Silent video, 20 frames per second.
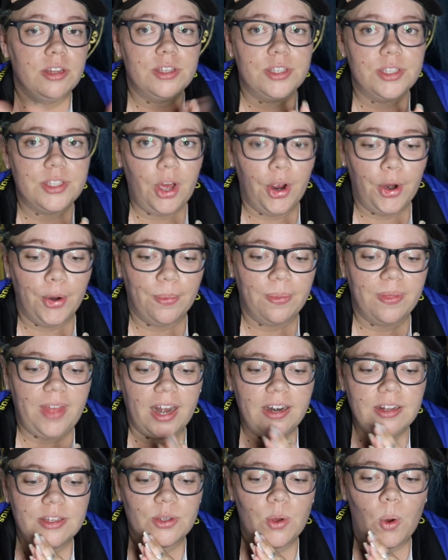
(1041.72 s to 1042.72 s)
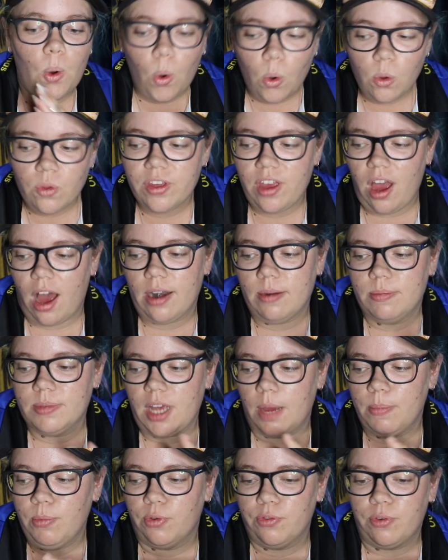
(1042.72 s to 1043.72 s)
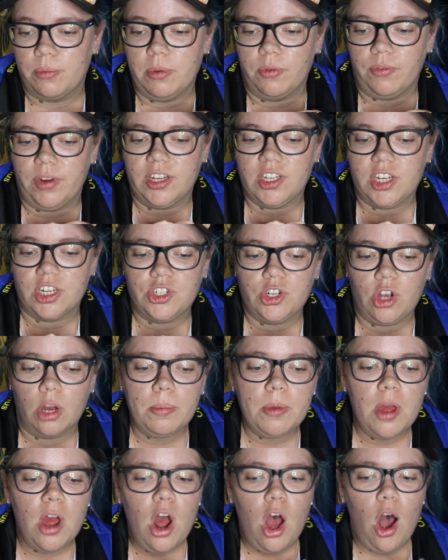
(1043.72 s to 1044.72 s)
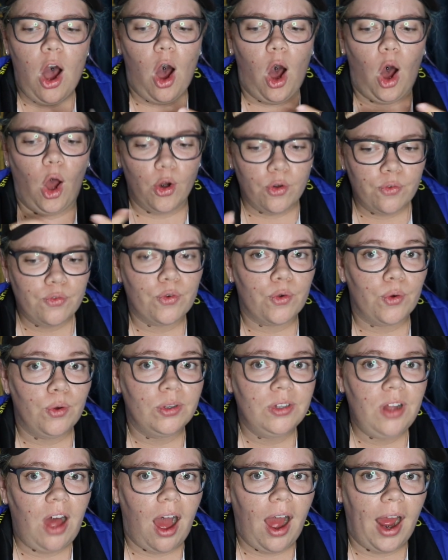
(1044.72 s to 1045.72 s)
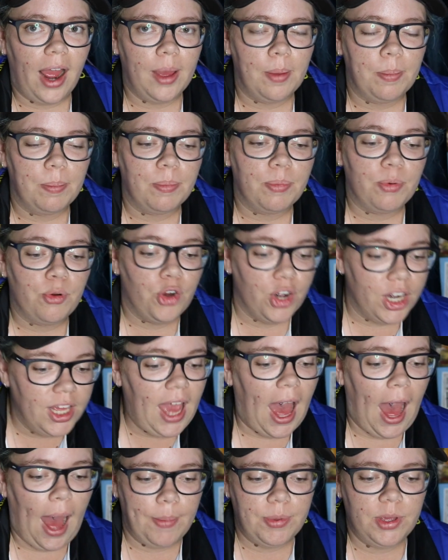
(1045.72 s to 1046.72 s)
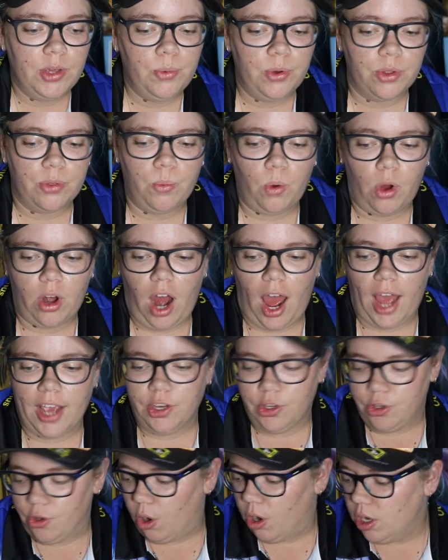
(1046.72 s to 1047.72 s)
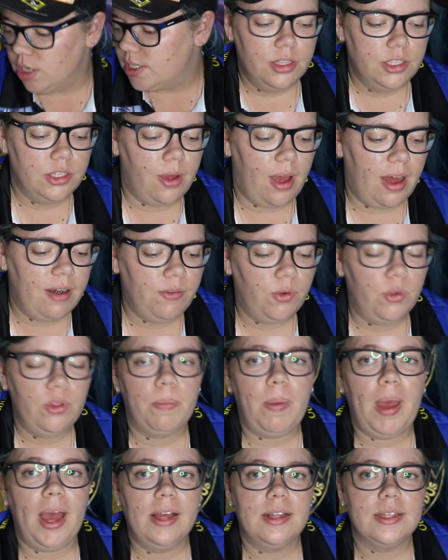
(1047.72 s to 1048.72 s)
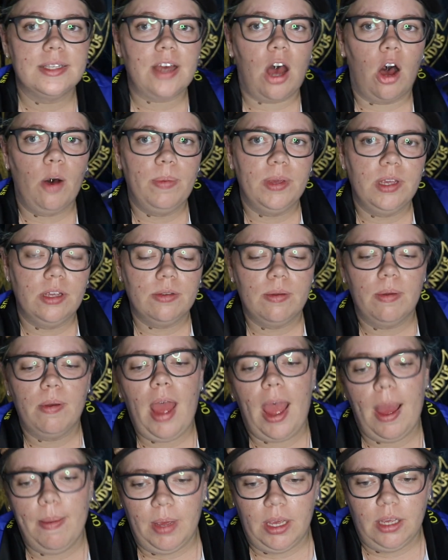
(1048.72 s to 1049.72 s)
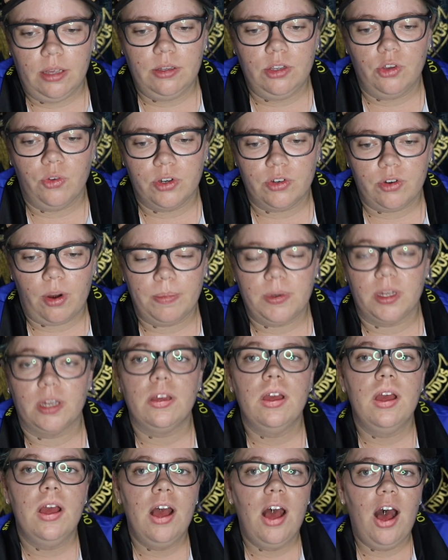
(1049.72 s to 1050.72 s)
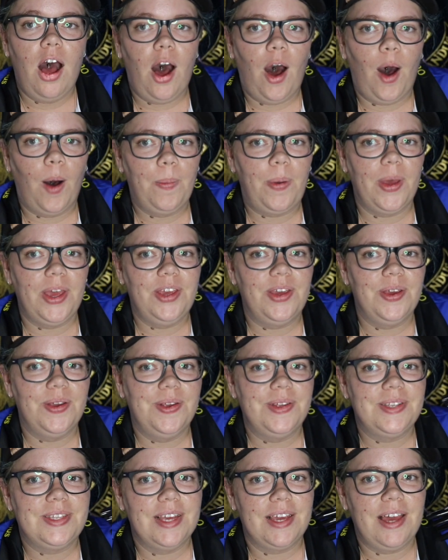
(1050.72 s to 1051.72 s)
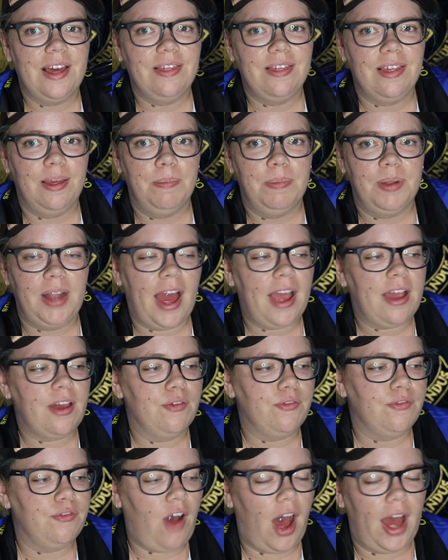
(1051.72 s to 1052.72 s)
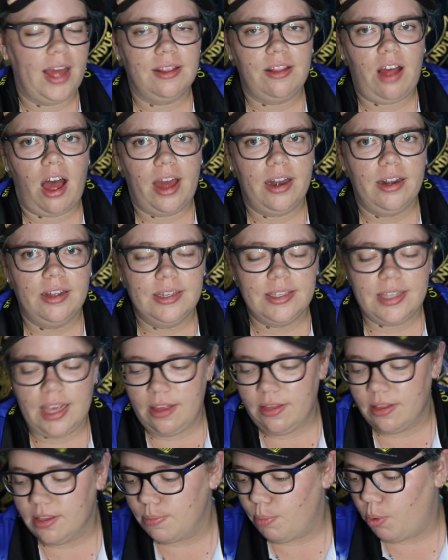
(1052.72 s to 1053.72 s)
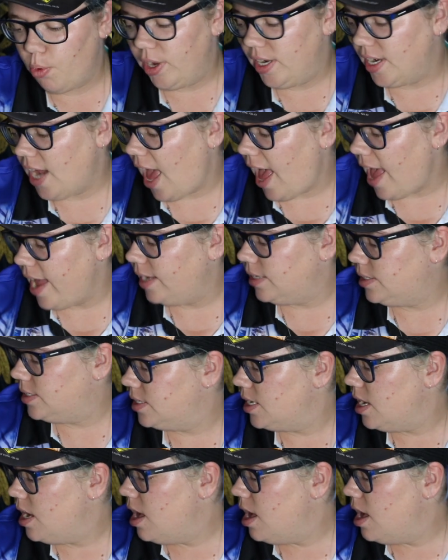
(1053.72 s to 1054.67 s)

So that is all the items I bought from the reject shop. Overall, I am pretty happy with what I got. So out of all the pens, Emmy, you're interrupting. I'll be using the black Fineliners in the 0.8.